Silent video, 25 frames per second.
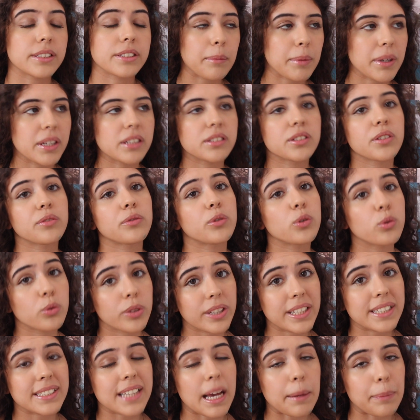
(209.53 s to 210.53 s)
And because of all
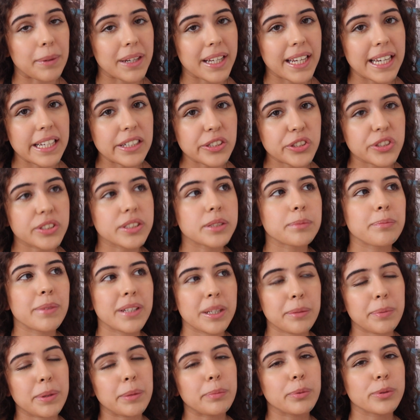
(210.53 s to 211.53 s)
these applications,
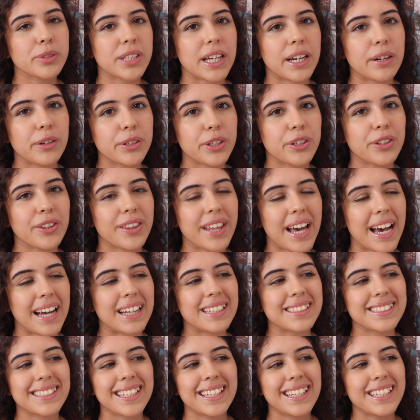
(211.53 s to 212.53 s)
many people tell you
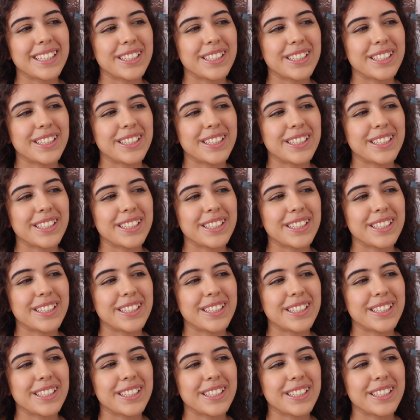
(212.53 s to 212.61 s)
that,